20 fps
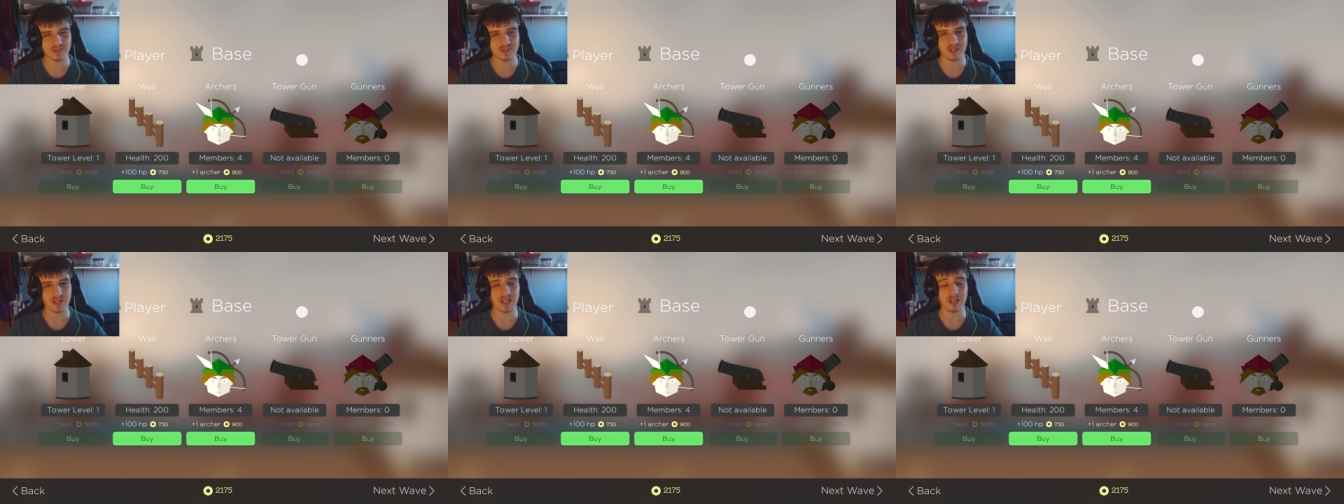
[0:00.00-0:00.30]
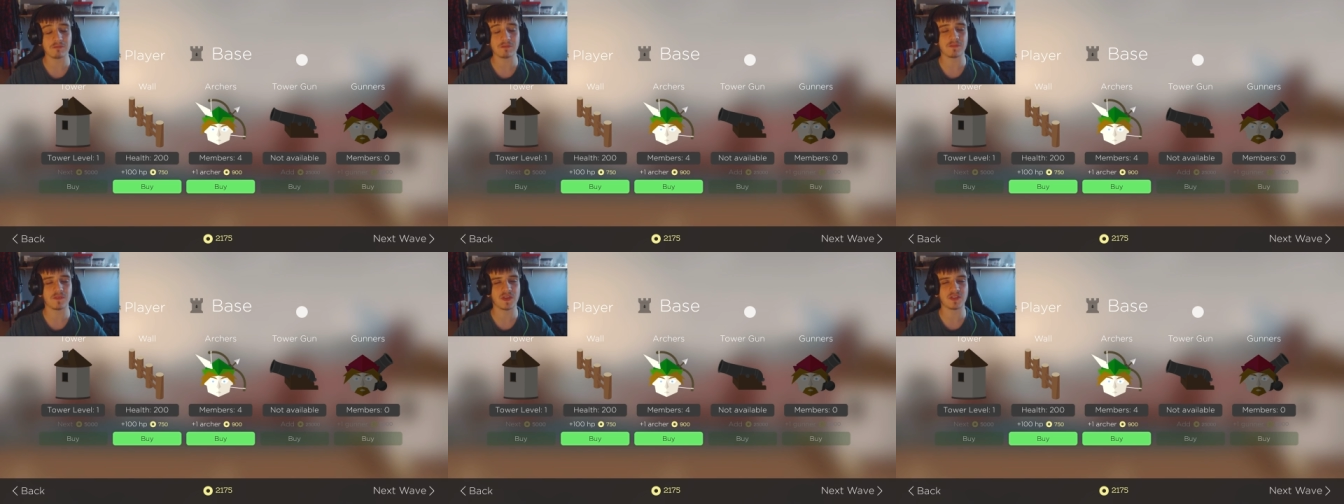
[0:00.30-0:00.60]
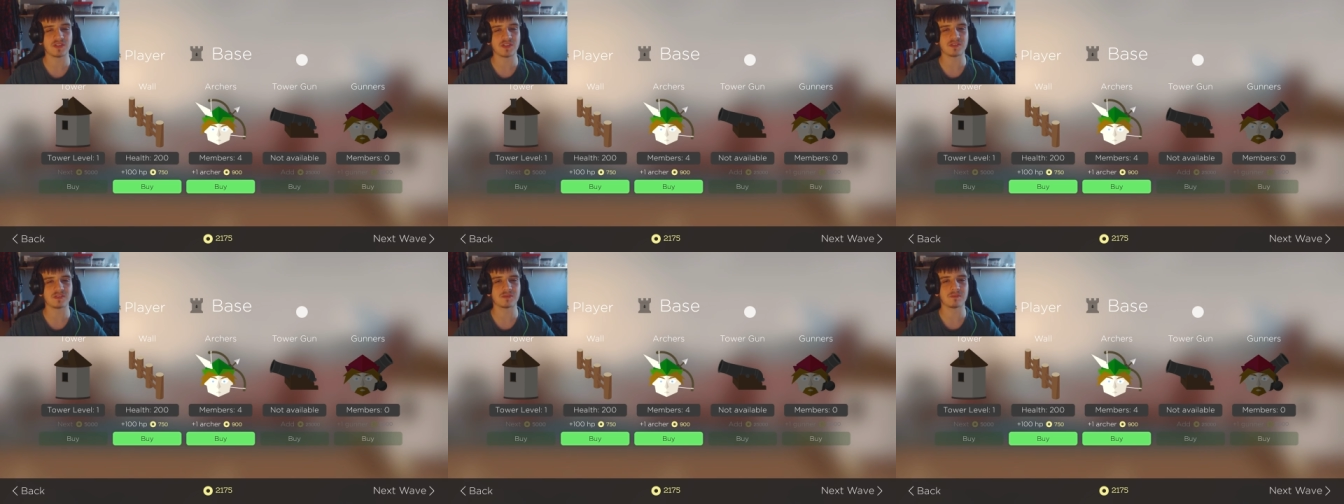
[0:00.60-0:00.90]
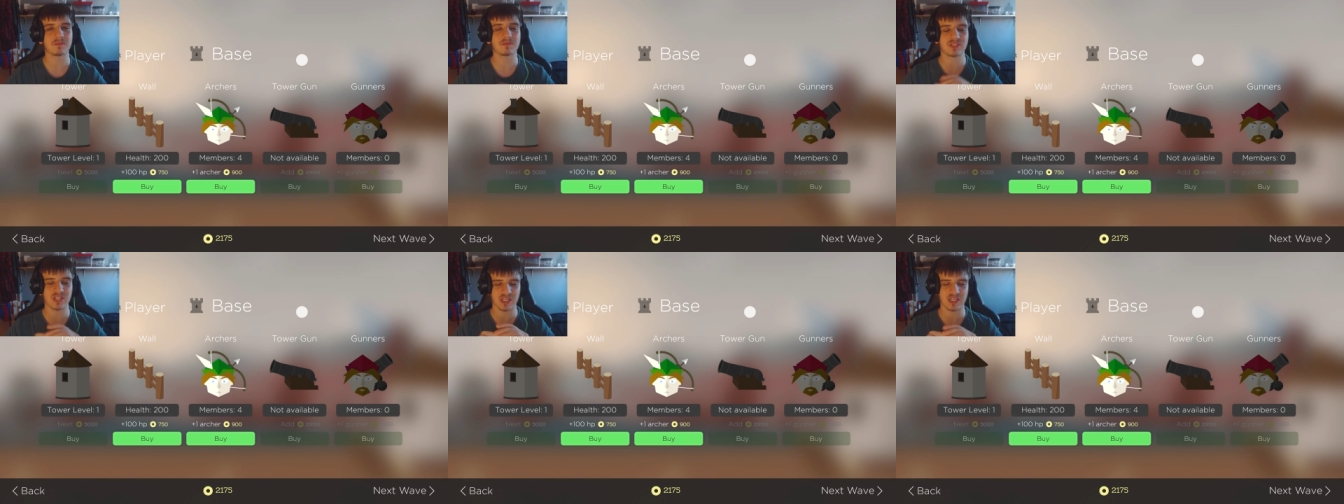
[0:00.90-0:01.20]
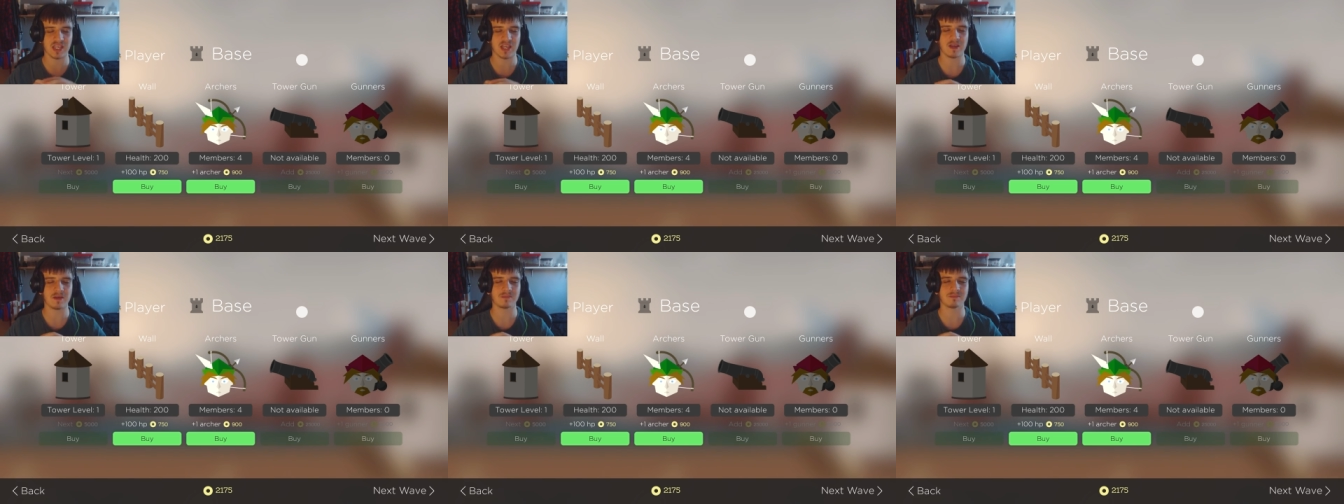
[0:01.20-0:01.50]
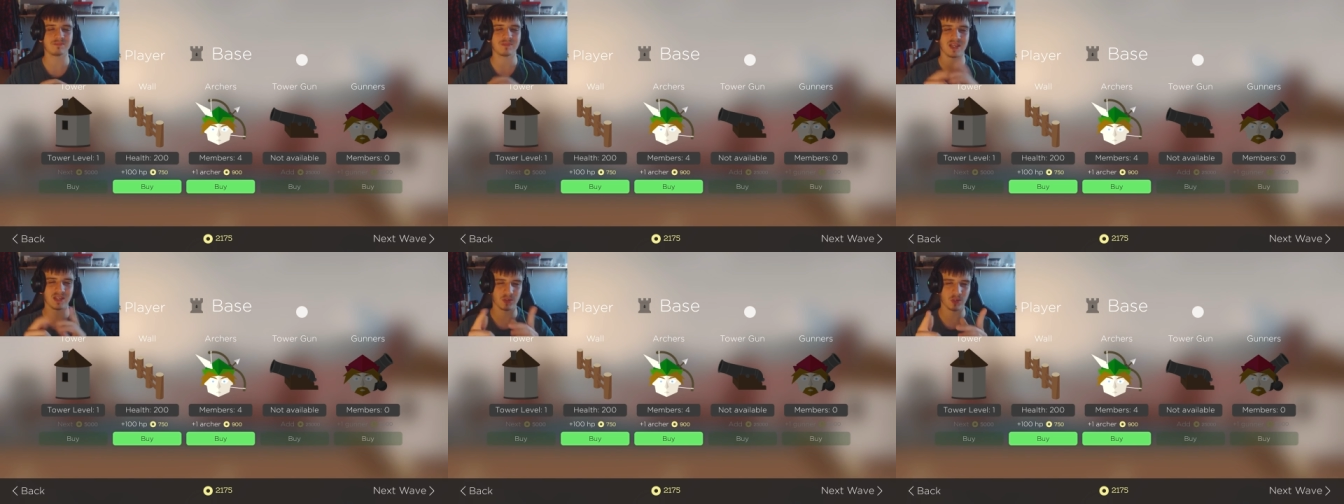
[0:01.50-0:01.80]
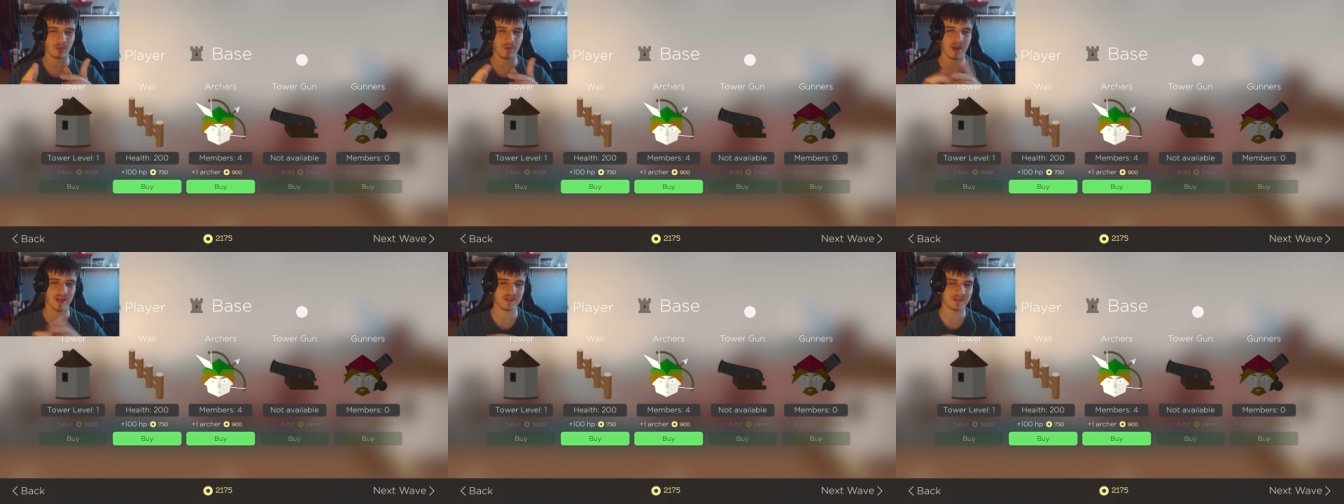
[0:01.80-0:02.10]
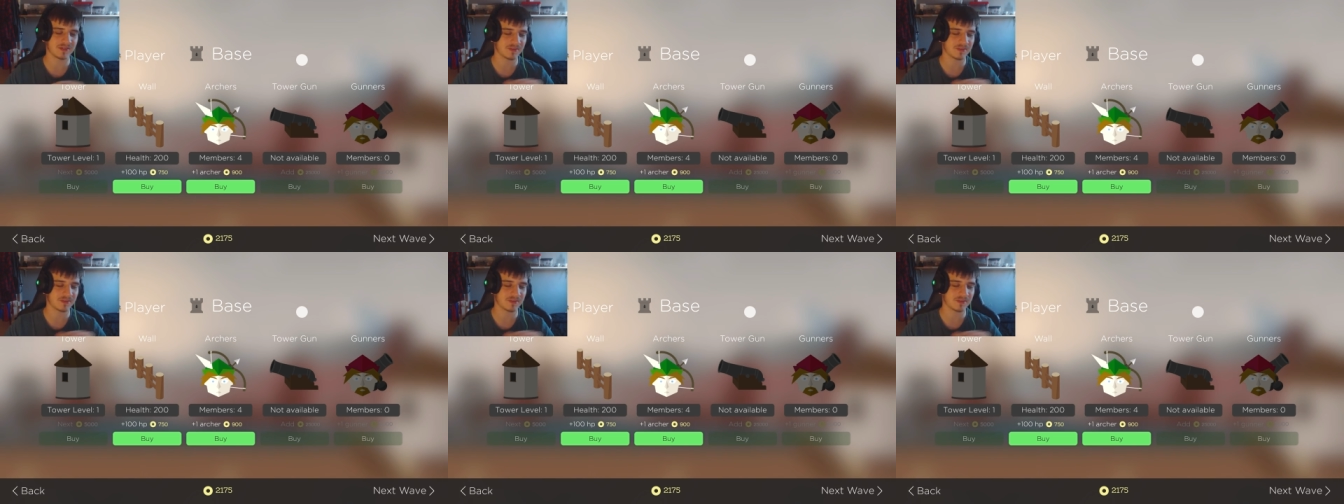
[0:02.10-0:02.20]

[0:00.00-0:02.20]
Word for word: I love your faces. Take care and goodbyes.